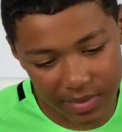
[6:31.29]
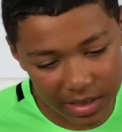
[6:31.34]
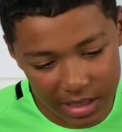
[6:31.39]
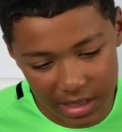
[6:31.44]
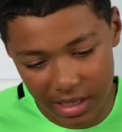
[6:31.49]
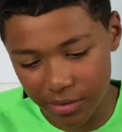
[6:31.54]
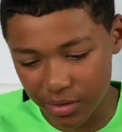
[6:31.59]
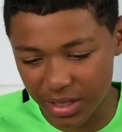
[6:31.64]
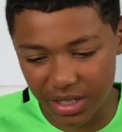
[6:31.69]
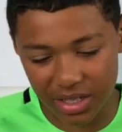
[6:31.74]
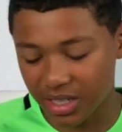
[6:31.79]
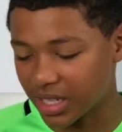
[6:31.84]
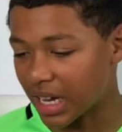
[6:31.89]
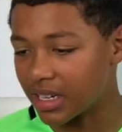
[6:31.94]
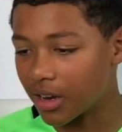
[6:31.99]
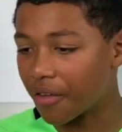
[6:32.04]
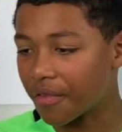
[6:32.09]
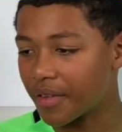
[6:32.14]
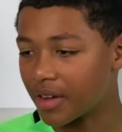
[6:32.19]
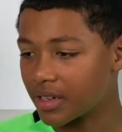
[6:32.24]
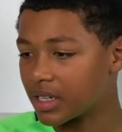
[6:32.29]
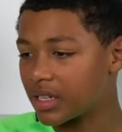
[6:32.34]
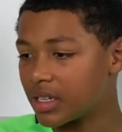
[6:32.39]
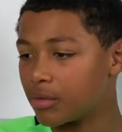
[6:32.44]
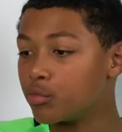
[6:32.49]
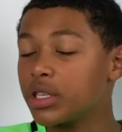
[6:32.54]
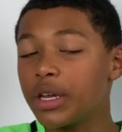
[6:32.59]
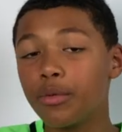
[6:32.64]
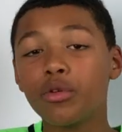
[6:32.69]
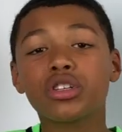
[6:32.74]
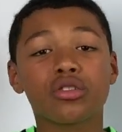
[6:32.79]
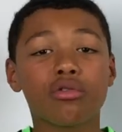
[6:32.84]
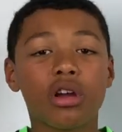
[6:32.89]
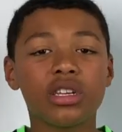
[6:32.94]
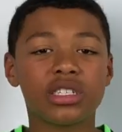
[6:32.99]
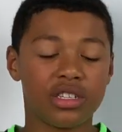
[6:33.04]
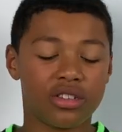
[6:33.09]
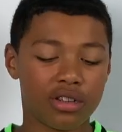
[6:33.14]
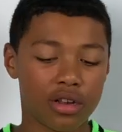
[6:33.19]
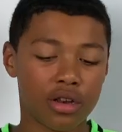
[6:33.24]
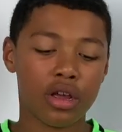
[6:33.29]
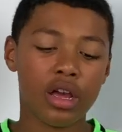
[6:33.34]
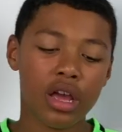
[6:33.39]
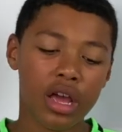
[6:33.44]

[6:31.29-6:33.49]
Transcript: he was just sent off, and it was the right decision,